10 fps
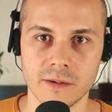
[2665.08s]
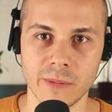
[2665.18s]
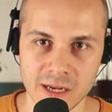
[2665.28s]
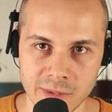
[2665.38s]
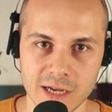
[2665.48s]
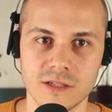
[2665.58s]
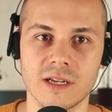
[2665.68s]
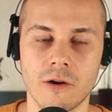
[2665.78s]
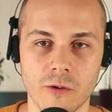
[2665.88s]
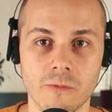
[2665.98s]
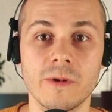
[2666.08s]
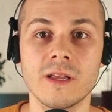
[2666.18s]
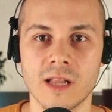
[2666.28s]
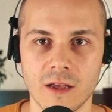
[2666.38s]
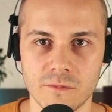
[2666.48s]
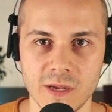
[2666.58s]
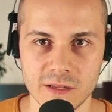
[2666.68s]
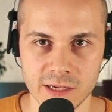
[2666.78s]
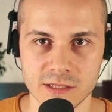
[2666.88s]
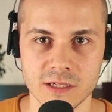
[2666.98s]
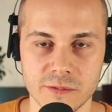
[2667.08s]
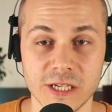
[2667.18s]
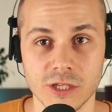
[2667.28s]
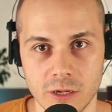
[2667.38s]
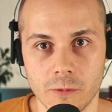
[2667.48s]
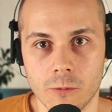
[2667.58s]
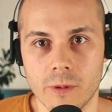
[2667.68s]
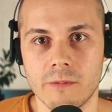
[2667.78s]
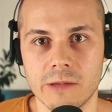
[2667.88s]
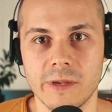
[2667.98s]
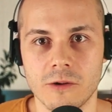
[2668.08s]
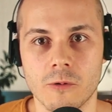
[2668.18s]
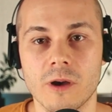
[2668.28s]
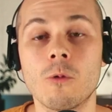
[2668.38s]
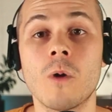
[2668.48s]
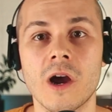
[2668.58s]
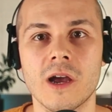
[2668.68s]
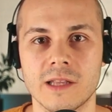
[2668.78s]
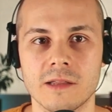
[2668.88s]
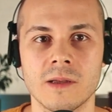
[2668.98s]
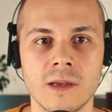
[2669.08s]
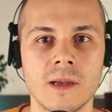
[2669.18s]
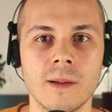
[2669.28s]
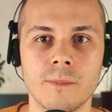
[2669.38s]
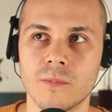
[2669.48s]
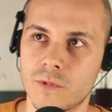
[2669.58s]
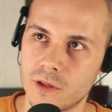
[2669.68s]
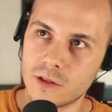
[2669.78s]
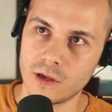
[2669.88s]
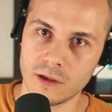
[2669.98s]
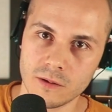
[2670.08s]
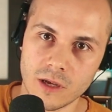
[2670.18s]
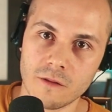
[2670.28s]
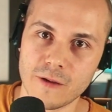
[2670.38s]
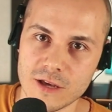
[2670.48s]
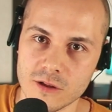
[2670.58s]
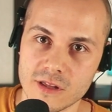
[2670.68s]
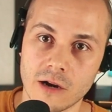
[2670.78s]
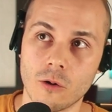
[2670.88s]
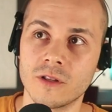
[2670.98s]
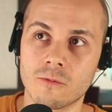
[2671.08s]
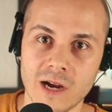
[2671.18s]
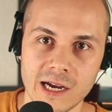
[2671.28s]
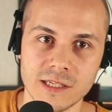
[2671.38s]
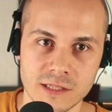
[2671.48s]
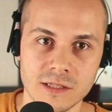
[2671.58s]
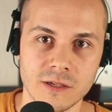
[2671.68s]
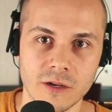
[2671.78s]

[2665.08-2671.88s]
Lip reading: minimize our real-life meetings, especially when we are aware that the infections are on the rise.